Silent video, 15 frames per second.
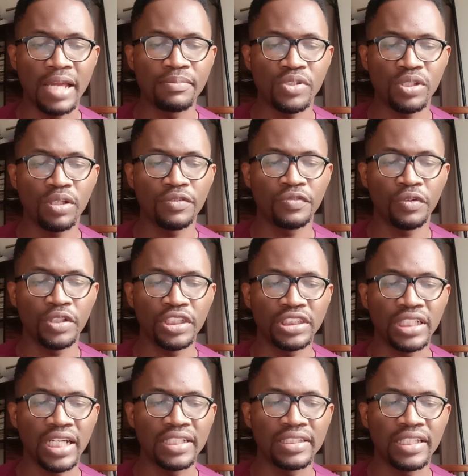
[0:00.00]
slot for each
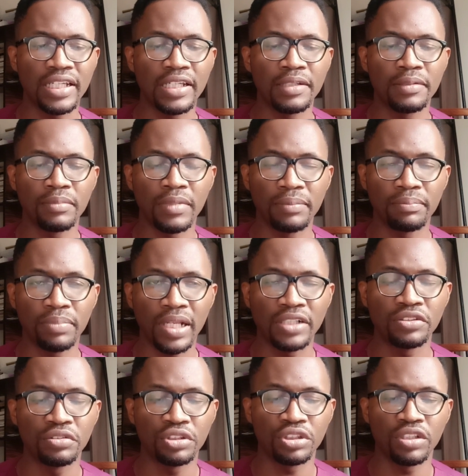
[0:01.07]
item and plan
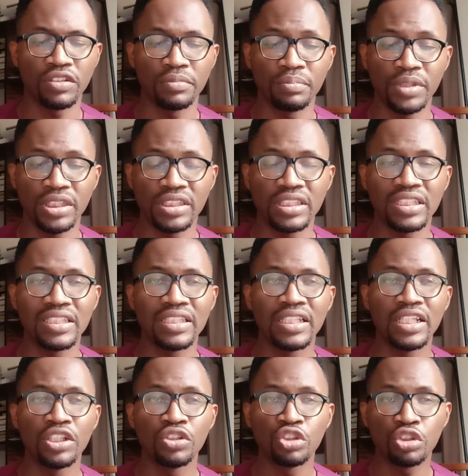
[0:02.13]
duration of the meeting
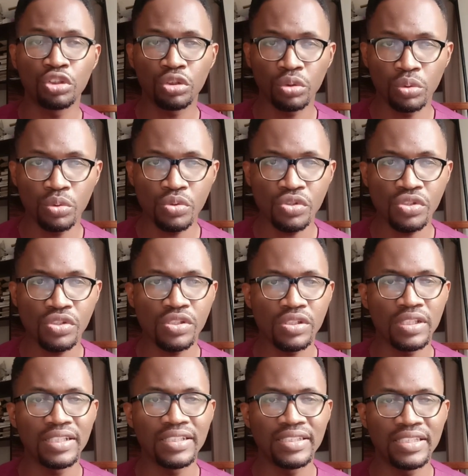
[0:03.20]
shows
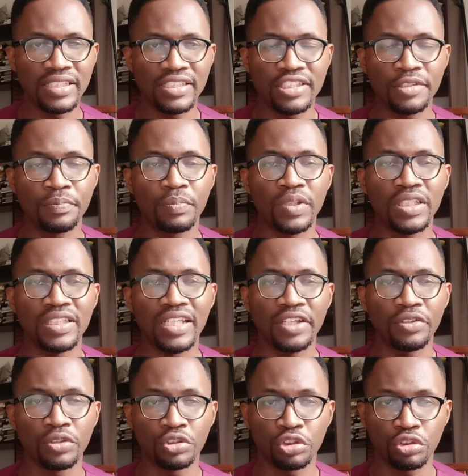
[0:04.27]
the discipline that
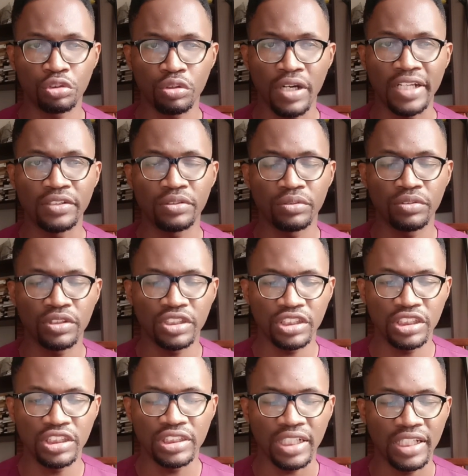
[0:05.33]
you're trying to
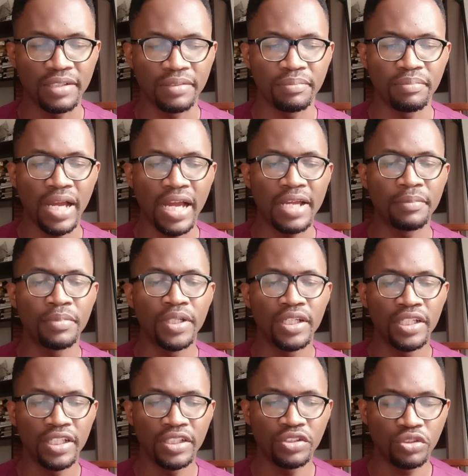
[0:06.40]
teach and imbibe
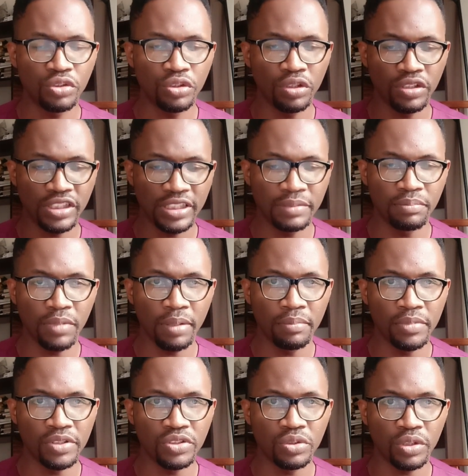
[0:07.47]
into your team
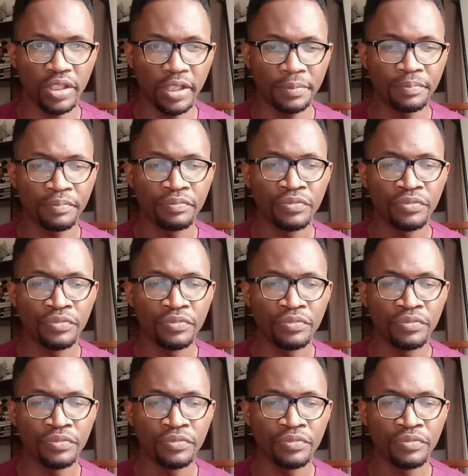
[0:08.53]
members. Okay,